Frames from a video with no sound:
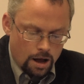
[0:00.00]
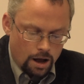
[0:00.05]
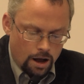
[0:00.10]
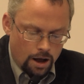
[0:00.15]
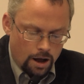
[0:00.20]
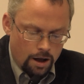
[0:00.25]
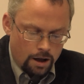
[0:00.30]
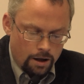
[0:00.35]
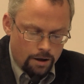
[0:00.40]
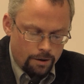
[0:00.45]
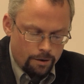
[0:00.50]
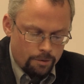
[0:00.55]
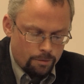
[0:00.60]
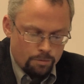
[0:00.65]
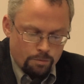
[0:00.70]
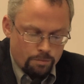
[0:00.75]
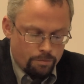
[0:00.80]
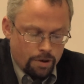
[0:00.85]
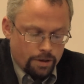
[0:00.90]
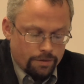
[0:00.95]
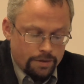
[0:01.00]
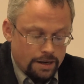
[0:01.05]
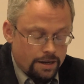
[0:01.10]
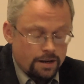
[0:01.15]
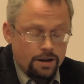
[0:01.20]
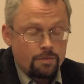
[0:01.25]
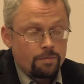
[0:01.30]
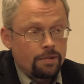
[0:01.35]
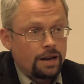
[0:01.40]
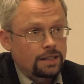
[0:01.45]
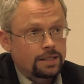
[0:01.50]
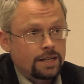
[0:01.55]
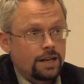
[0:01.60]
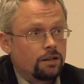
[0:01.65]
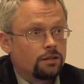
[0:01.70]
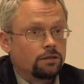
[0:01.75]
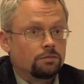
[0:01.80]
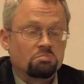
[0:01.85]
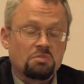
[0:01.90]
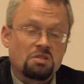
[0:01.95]
But they didn't back
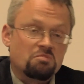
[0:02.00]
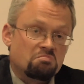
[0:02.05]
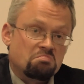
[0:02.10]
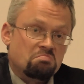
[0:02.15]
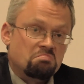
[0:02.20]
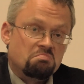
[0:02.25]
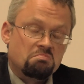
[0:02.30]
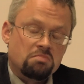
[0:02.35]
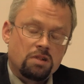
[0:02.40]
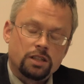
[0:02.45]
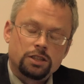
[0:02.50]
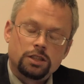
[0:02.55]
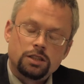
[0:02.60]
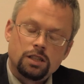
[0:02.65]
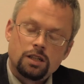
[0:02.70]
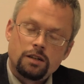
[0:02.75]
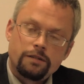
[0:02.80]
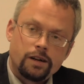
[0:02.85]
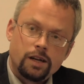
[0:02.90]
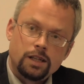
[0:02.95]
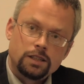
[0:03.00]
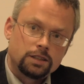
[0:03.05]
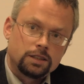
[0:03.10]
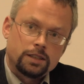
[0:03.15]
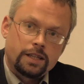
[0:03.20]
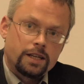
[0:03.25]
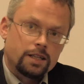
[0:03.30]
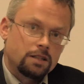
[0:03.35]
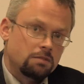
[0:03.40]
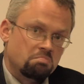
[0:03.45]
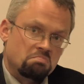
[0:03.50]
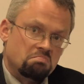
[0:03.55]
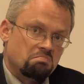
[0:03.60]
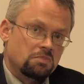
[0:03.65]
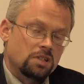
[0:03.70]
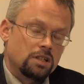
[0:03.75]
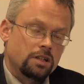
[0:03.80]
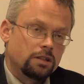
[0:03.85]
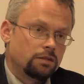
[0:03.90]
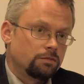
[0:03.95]
down, and Russia and Iran said
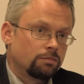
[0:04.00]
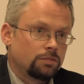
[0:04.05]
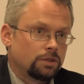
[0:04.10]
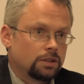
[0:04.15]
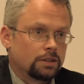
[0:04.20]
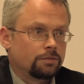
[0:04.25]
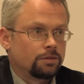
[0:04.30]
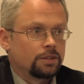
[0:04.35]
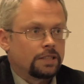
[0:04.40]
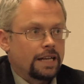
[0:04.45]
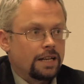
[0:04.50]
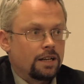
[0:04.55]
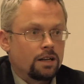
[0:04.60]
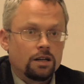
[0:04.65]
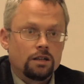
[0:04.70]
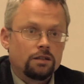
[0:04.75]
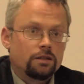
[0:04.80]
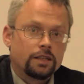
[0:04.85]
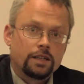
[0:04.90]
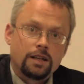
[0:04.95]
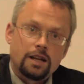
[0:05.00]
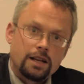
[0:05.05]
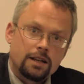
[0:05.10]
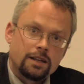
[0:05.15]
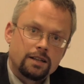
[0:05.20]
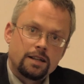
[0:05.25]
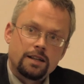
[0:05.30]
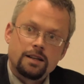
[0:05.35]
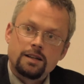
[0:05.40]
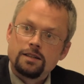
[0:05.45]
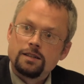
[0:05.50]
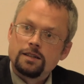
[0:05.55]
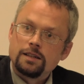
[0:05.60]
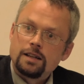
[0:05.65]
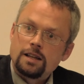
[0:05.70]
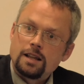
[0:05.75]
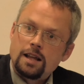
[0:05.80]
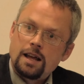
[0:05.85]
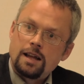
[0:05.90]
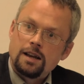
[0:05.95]
no,
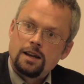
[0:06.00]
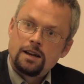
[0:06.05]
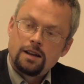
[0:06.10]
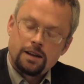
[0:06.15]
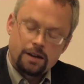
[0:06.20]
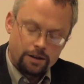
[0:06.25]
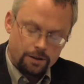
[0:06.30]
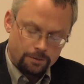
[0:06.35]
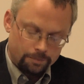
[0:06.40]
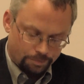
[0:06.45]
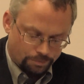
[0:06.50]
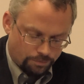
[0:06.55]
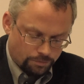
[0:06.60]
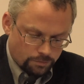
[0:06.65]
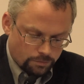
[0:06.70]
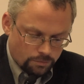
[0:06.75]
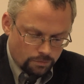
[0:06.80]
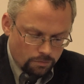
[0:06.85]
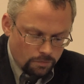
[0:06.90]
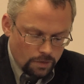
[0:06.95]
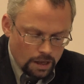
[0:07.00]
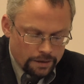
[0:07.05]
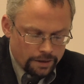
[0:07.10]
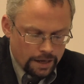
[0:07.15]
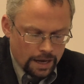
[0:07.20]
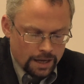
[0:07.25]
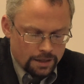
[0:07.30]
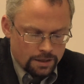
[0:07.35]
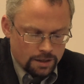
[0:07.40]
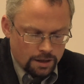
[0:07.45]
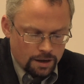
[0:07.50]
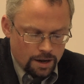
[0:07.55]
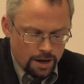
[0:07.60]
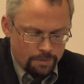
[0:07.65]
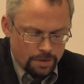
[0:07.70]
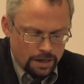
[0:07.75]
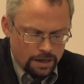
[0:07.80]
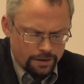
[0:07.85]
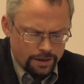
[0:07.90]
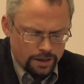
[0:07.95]
and they had to climb
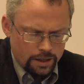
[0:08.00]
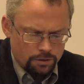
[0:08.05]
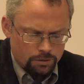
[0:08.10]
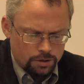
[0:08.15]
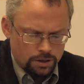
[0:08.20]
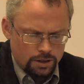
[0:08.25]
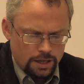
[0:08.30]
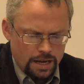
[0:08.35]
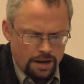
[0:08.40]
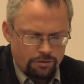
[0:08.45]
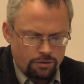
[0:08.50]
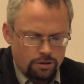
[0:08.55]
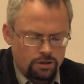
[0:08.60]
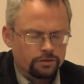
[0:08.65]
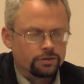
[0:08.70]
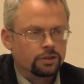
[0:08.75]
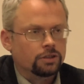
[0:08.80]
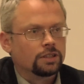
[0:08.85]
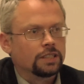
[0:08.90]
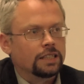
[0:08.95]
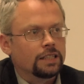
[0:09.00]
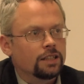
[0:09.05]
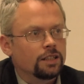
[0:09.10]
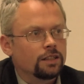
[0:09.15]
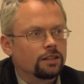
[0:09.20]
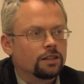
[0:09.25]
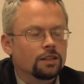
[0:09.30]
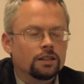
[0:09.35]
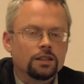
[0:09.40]
down. I think it was Lavrov who said that